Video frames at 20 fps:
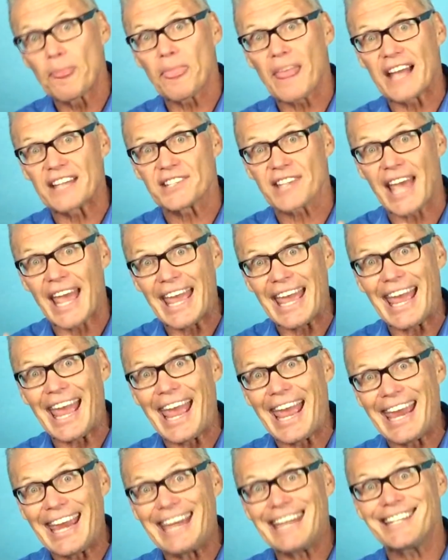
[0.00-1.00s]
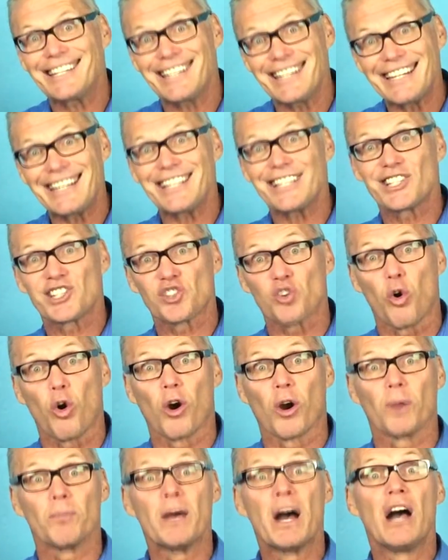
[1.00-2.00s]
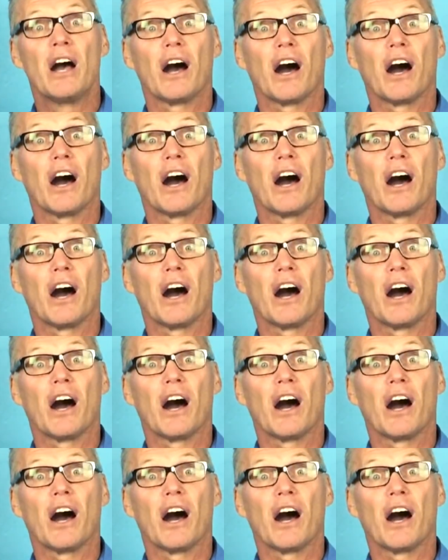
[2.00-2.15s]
that's adsorb,